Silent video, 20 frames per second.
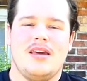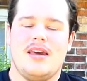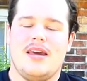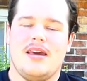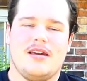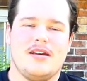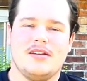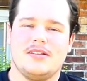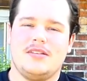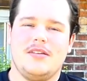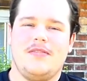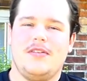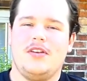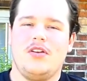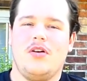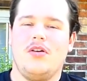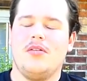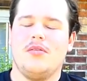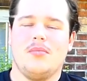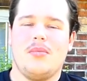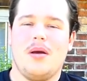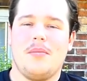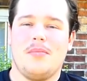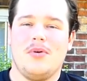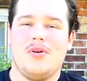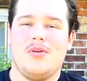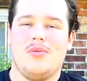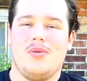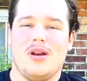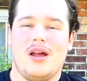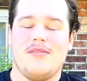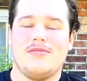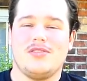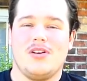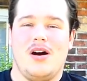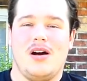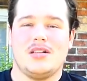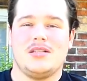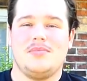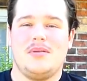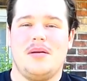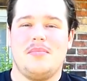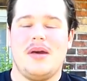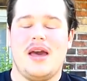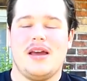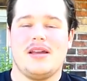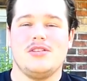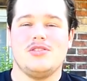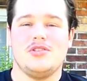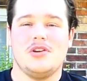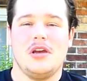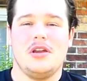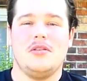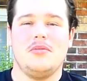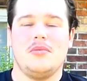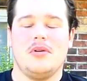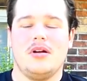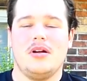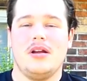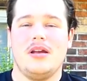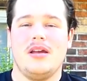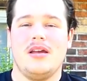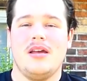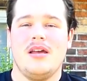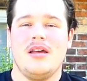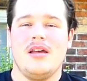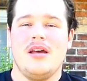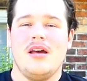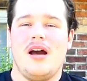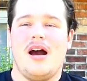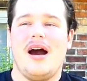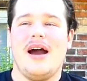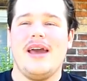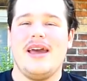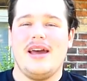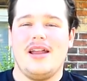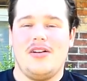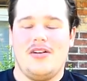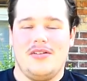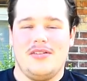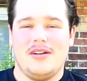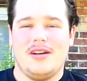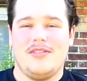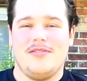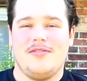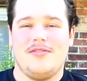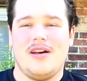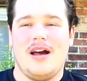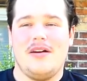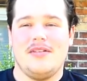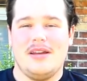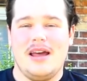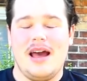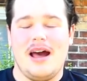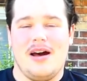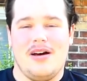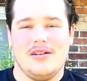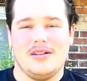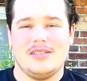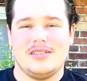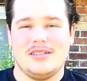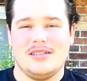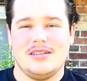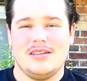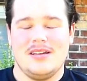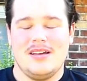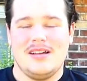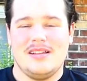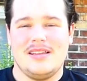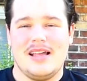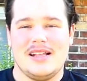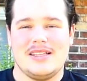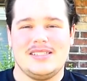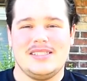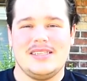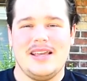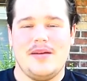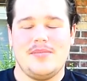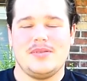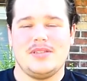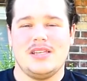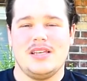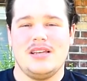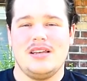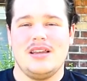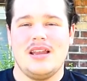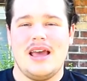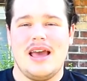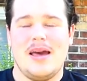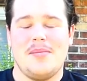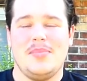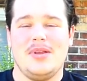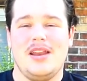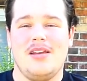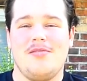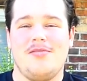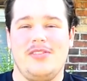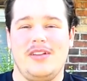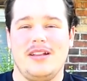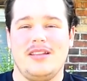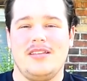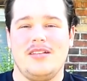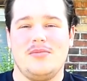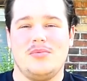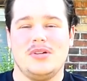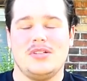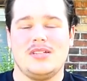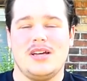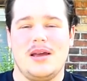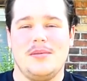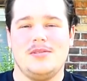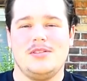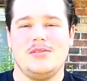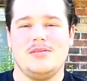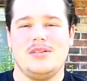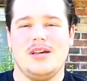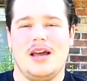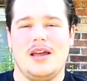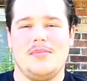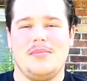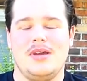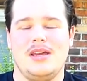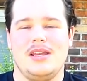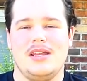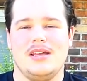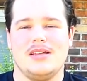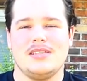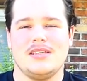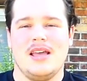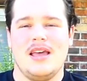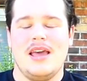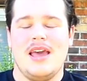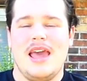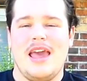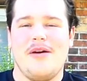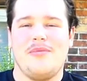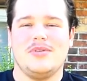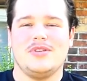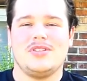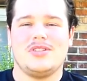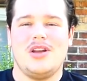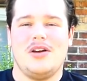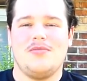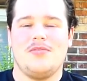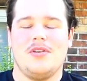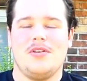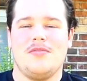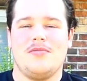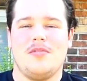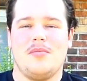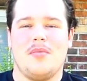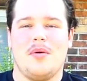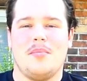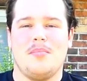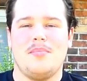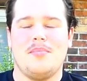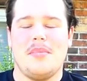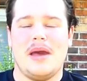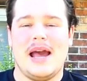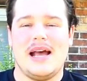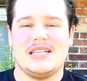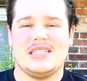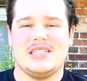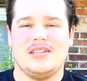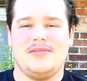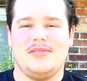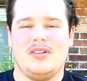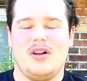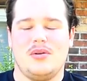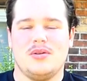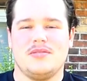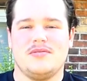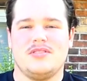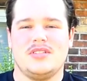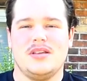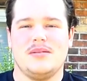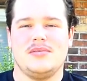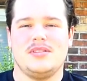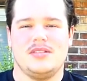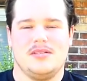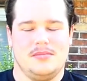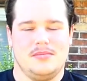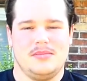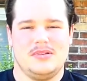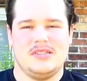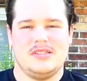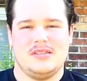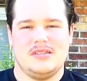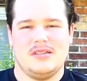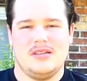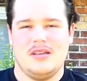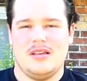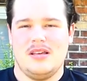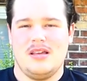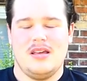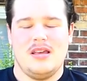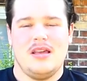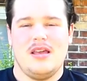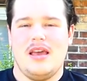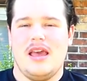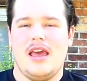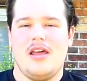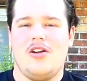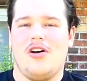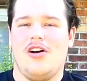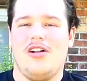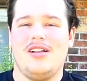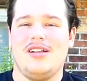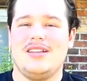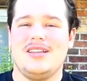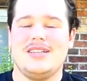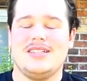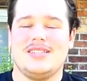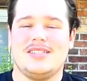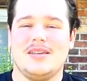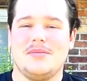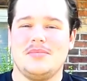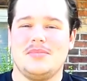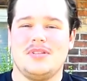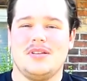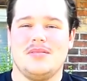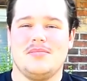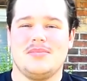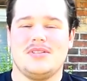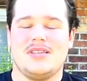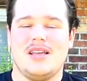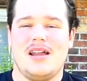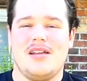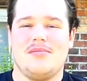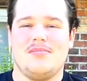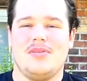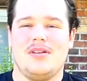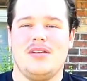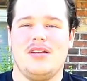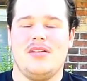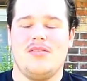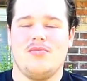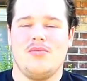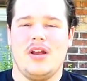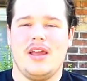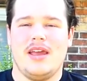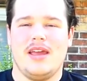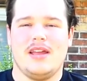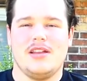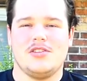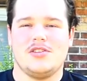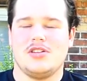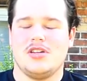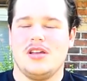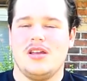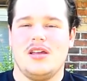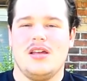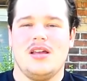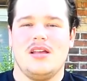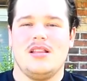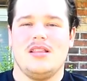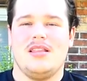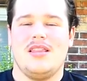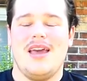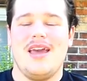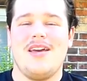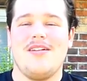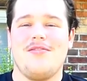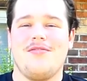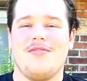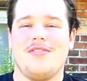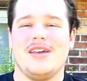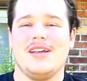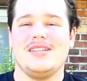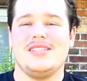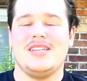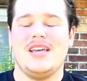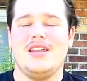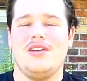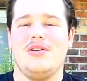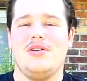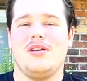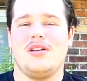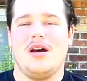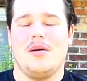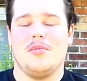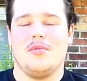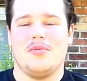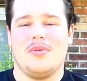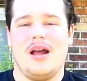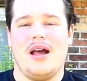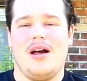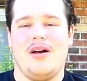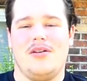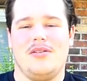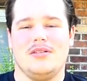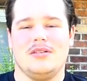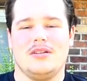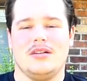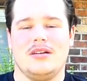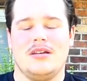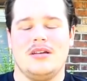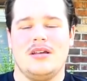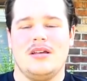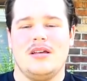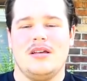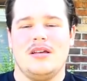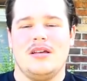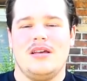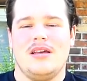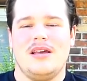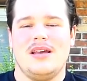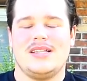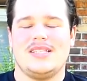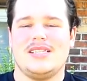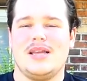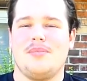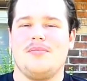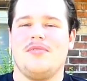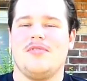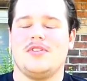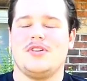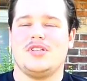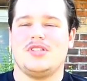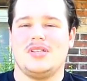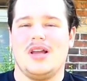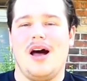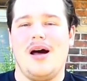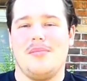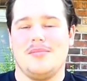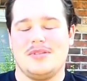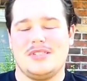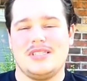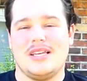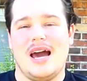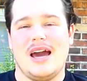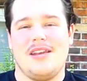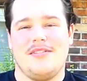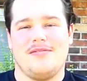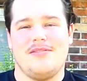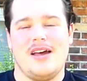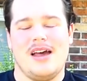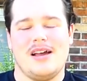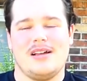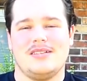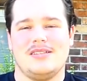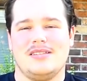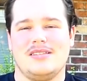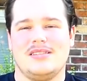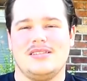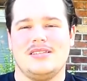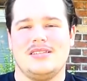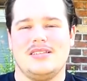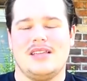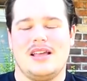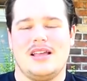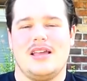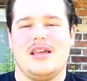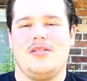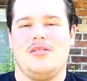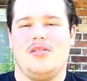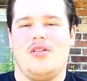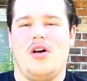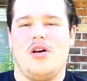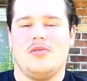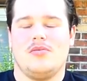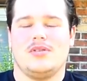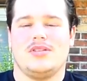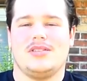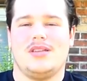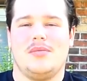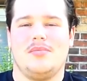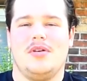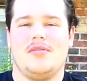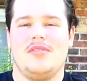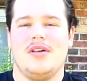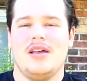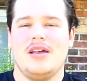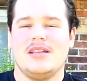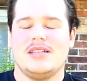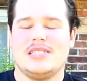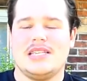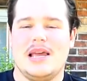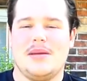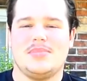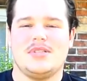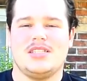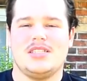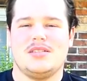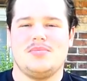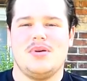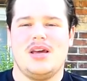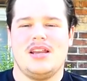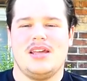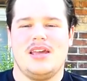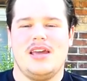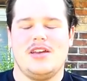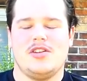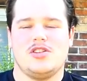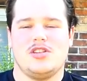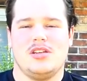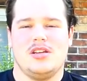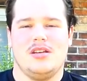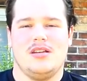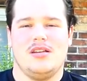Because if you don't remember what I talked about back in January, I had already found out that Samson had been inflicted with type 2 diabetes and was suffering from a massive load of symptoms. And all of these symptoms that have been arranged, they have been continued all around, except for some side effects that came along with some of Samson's medication.